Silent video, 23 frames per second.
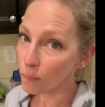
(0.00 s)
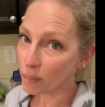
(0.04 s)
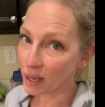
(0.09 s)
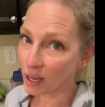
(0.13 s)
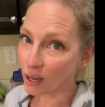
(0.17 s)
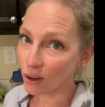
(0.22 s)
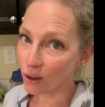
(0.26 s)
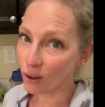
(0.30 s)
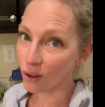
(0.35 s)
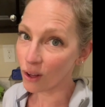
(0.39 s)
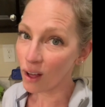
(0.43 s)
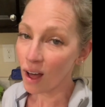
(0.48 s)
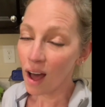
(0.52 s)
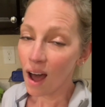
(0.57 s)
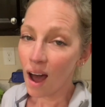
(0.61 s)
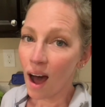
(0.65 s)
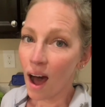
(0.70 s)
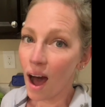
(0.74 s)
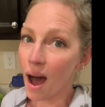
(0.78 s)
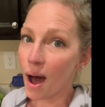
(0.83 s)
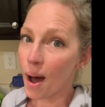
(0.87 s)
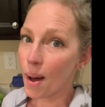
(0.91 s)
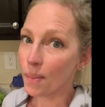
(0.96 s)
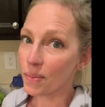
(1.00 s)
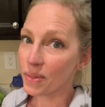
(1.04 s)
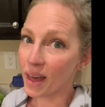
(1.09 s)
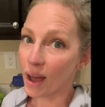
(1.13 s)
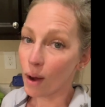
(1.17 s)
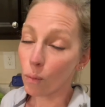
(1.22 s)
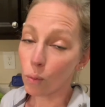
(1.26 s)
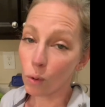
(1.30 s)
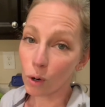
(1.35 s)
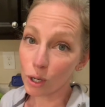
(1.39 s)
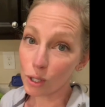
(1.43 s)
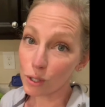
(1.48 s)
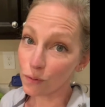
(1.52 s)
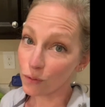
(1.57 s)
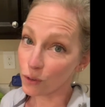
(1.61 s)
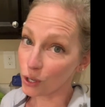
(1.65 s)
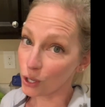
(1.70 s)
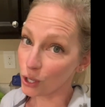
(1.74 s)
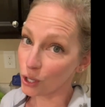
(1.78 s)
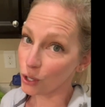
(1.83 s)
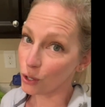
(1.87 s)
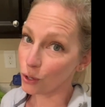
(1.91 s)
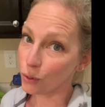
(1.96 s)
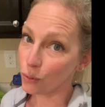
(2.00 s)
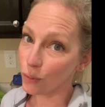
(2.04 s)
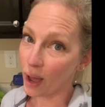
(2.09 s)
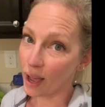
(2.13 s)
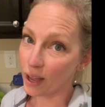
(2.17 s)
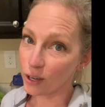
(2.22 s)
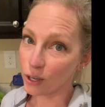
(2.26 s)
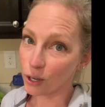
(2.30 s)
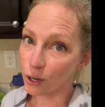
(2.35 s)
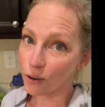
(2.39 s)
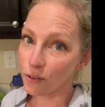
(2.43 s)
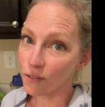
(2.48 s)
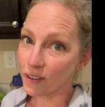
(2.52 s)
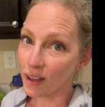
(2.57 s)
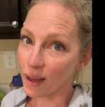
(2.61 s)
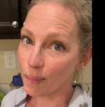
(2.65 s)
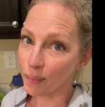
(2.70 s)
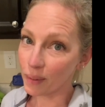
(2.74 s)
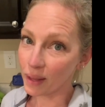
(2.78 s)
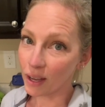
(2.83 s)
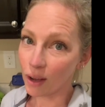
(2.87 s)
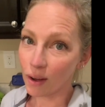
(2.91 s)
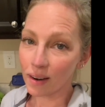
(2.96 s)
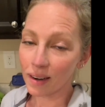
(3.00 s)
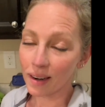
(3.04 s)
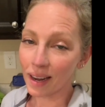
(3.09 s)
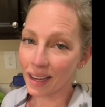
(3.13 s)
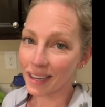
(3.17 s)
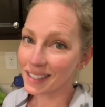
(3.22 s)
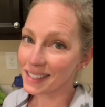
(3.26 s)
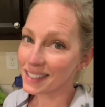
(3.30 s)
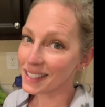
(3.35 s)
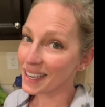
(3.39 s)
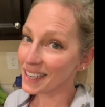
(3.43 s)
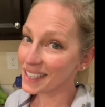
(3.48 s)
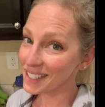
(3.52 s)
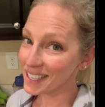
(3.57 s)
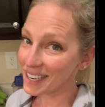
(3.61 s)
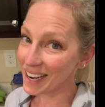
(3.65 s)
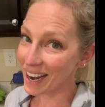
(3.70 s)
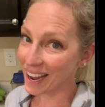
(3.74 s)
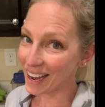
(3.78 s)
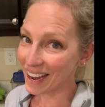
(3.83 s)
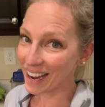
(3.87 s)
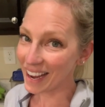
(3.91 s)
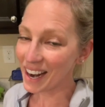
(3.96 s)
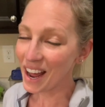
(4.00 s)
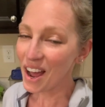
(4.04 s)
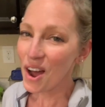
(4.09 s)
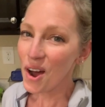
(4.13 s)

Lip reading: meal that works for you and your family on nights like tonight